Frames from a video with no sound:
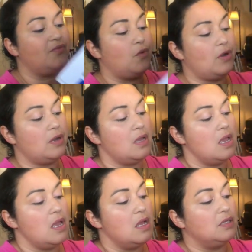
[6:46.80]
for
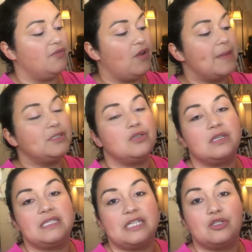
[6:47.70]
for him to
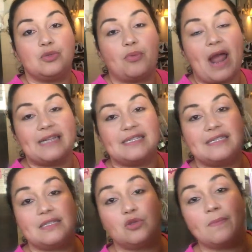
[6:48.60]
continue to practice
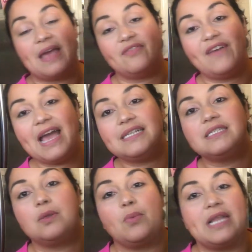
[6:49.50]
and do math facts,
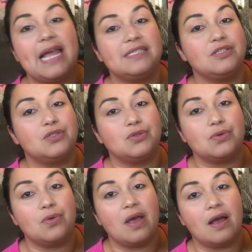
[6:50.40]
we like to
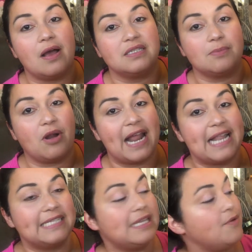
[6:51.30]
do uh, Smart
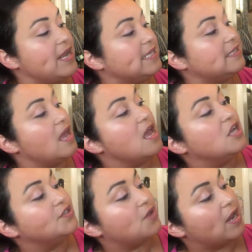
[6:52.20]
Alec series.
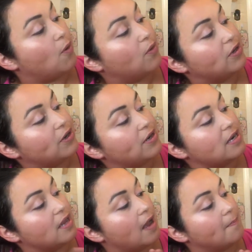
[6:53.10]
So I
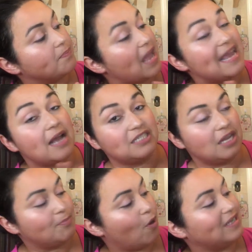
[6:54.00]
ordered, um, I actually
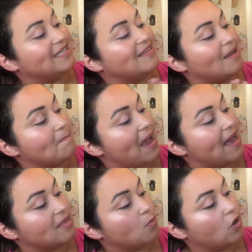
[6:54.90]
bought the
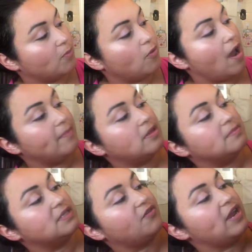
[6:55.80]
math word
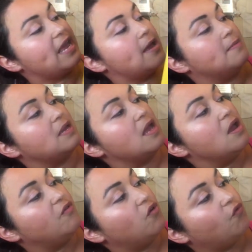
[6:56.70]
problems for him
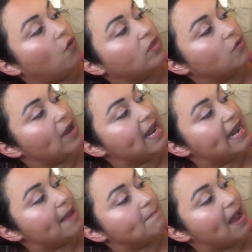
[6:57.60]
for fourth grade
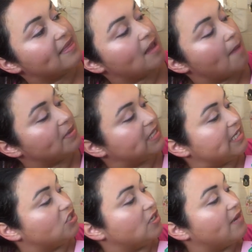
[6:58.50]
and math
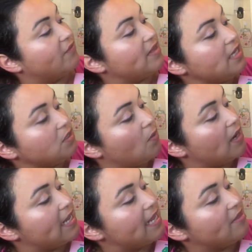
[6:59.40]
computation. And for this one,
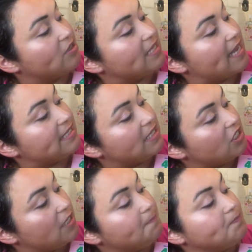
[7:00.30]
he there's
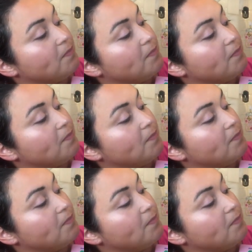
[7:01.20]
addition,